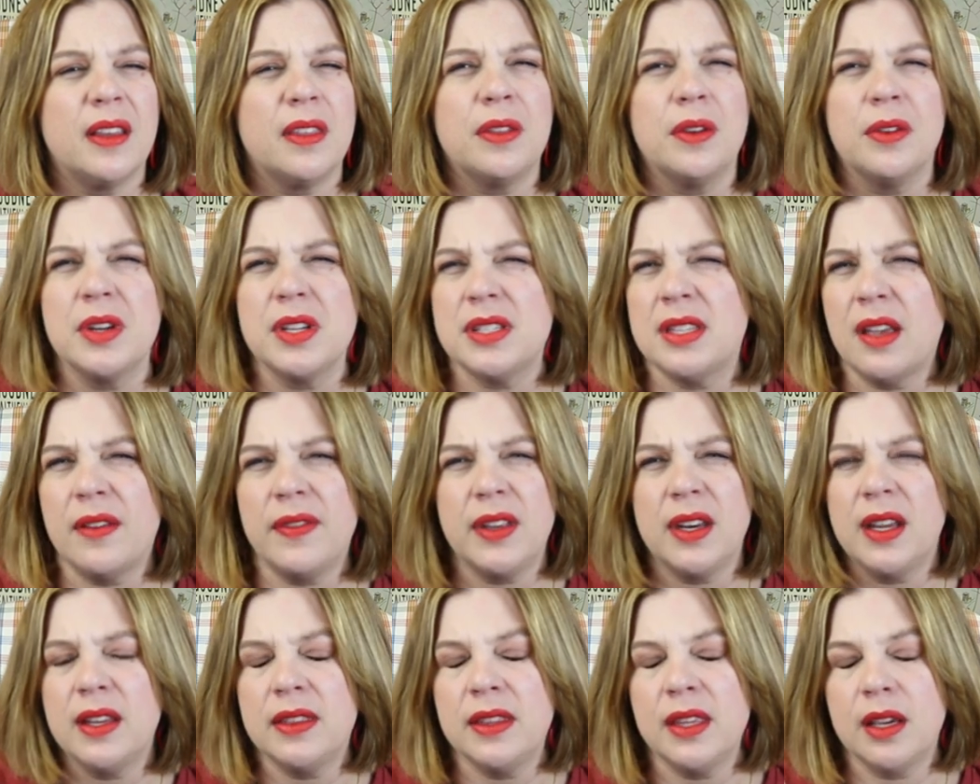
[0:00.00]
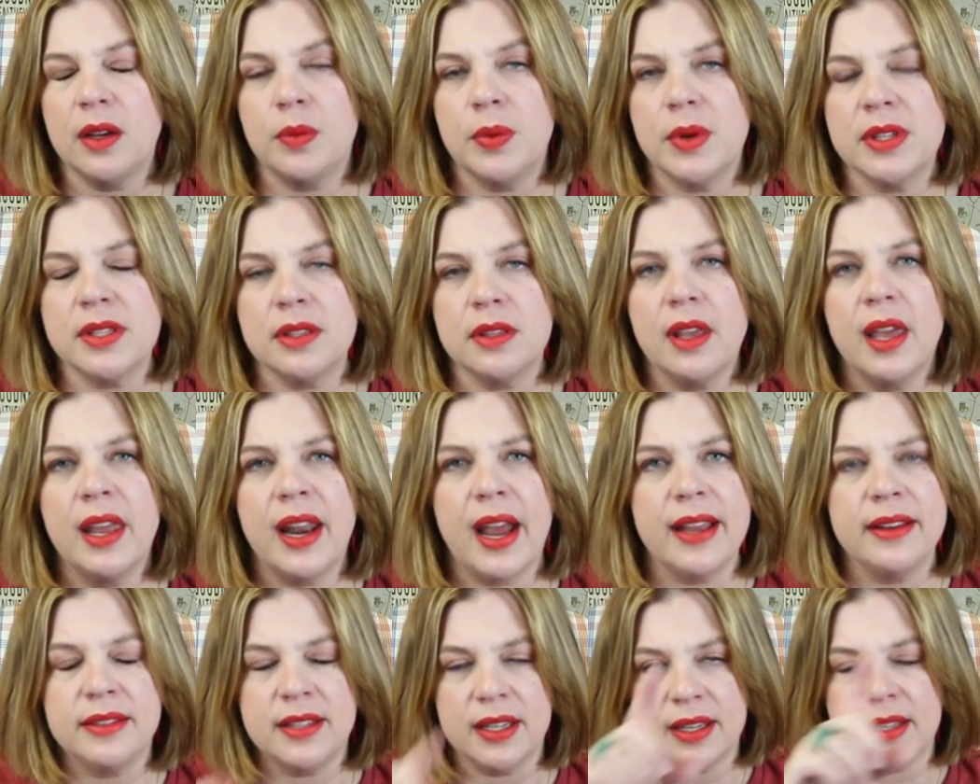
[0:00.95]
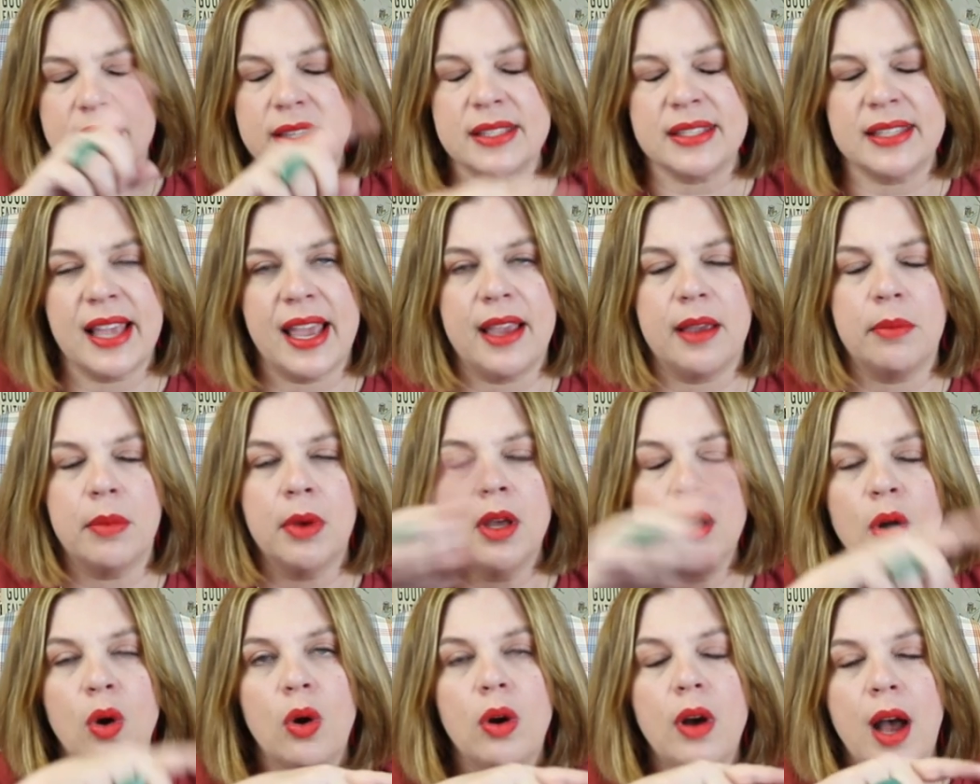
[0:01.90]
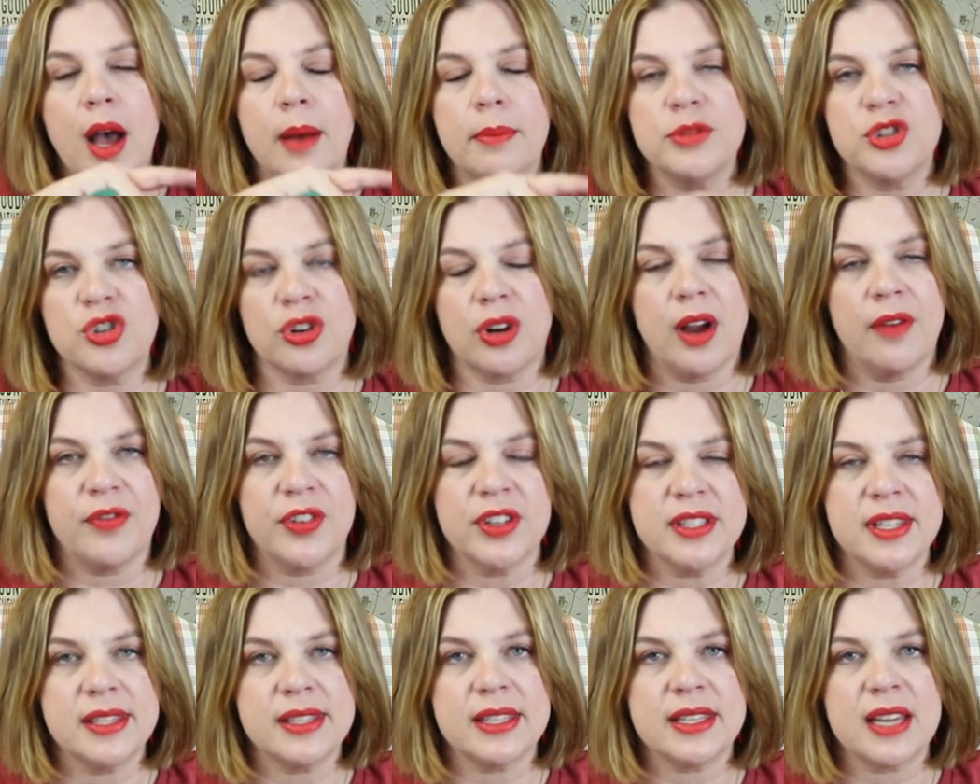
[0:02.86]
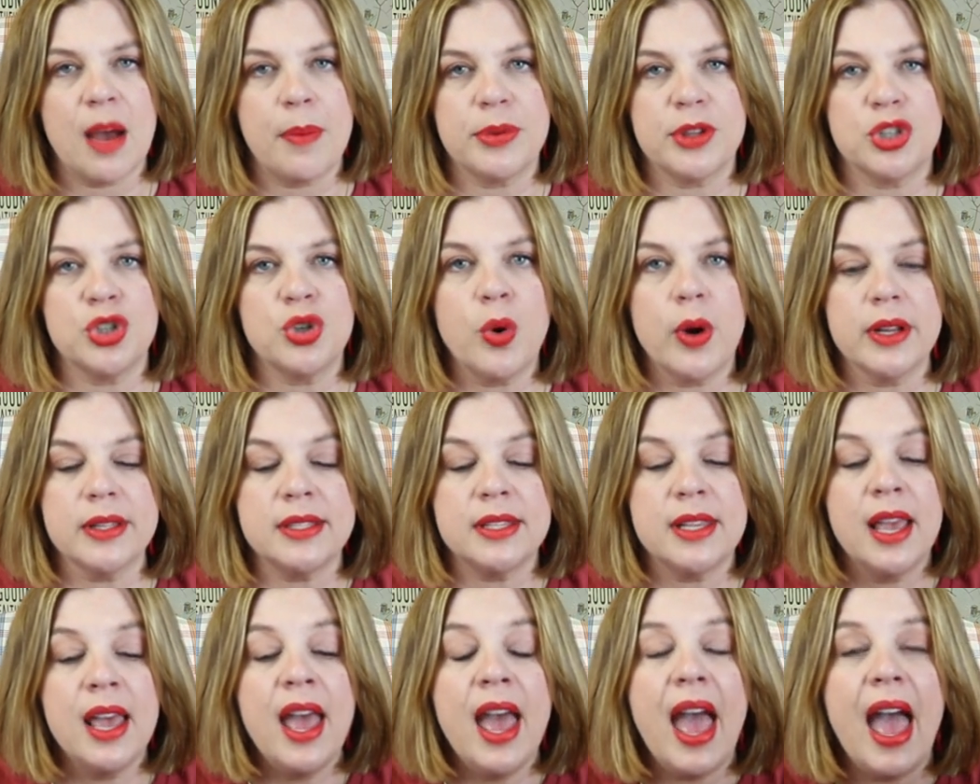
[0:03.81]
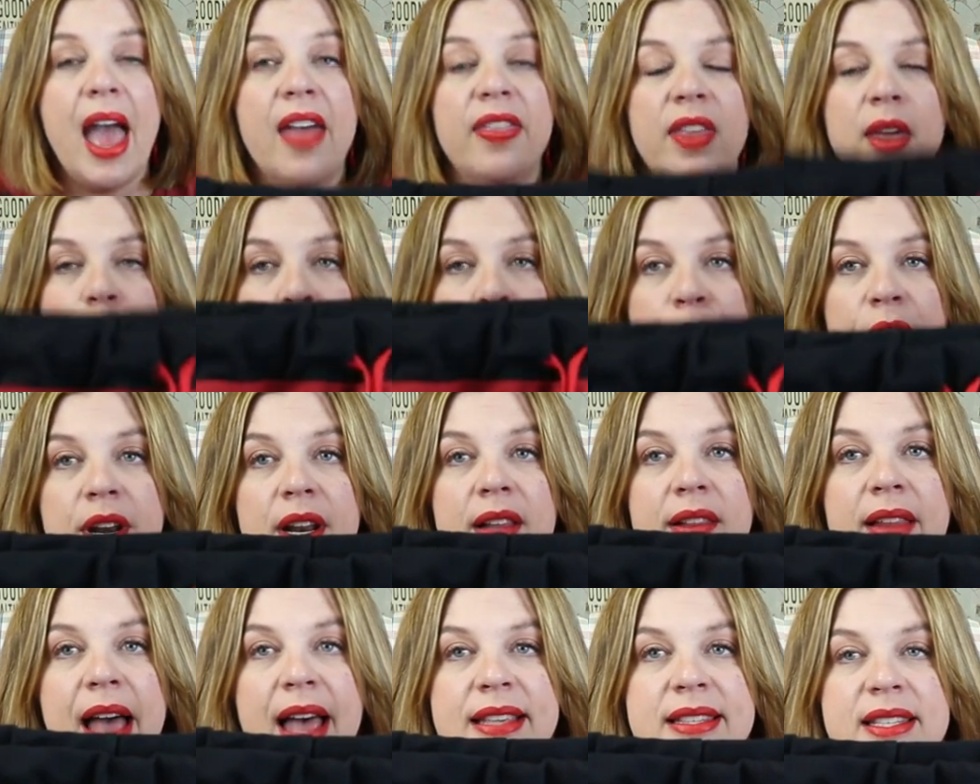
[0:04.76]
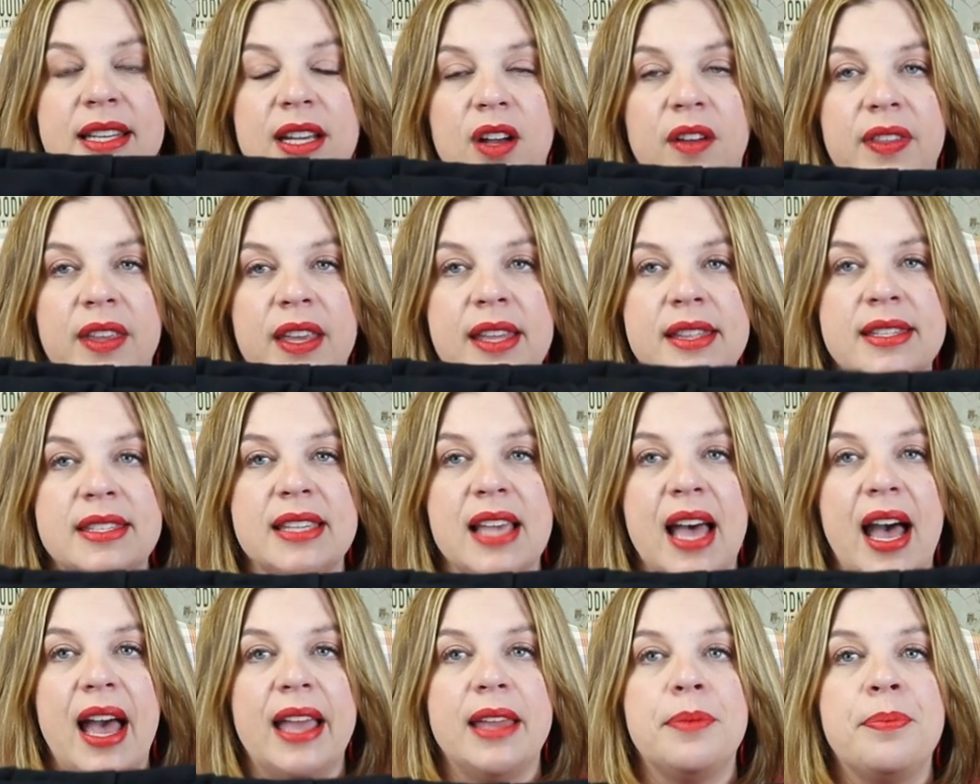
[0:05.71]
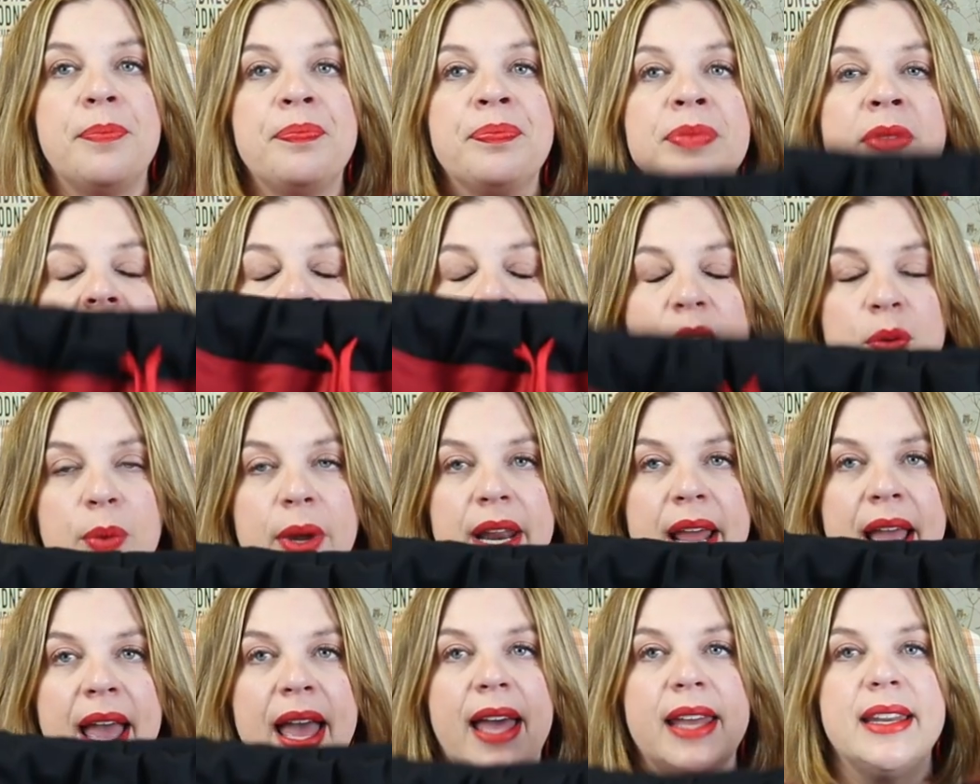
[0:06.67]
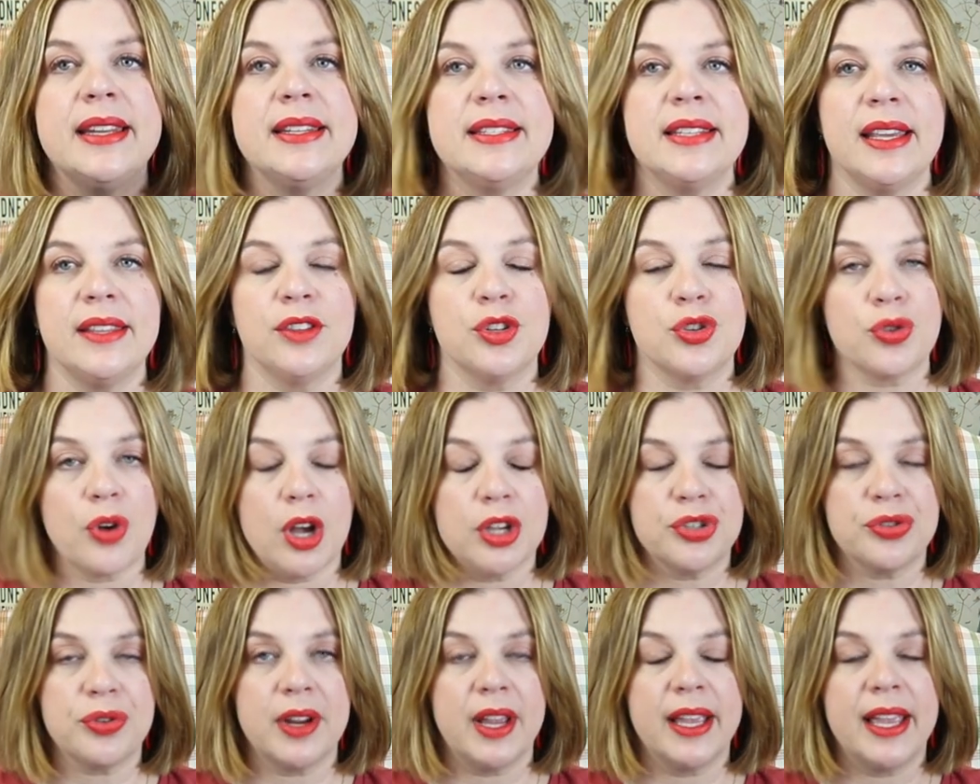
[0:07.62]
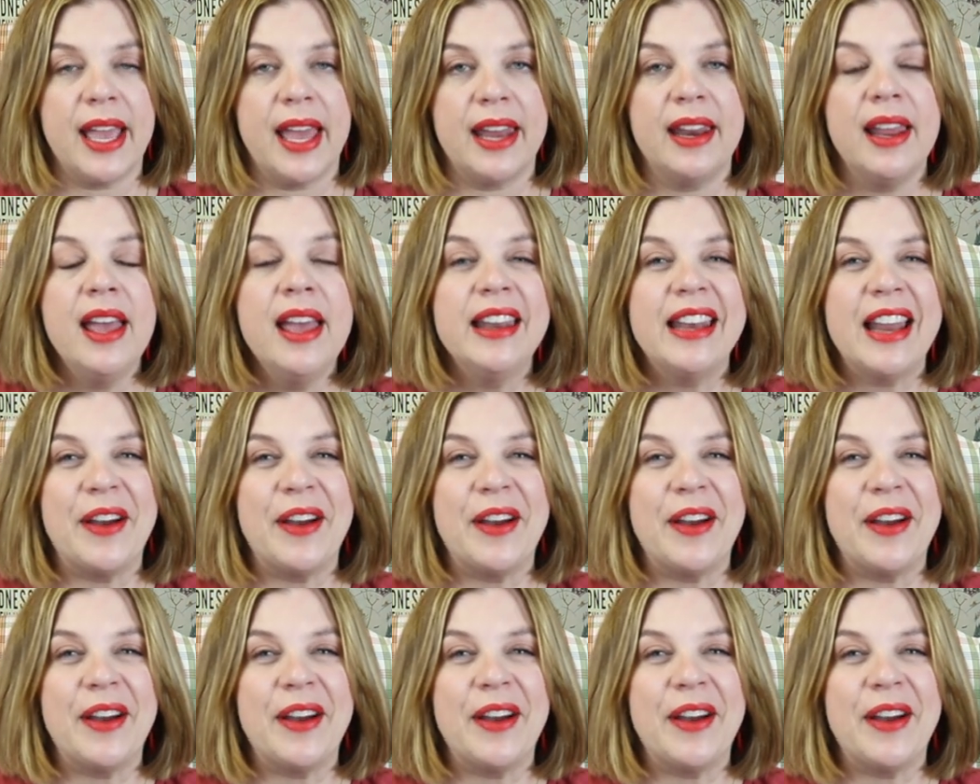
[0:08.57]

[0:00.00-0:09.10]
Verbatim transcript: Like 37, I think was, and I did it the same um, circumference as the top of the shorts and then put elastic on the inside and went ahead and did the drawstring again.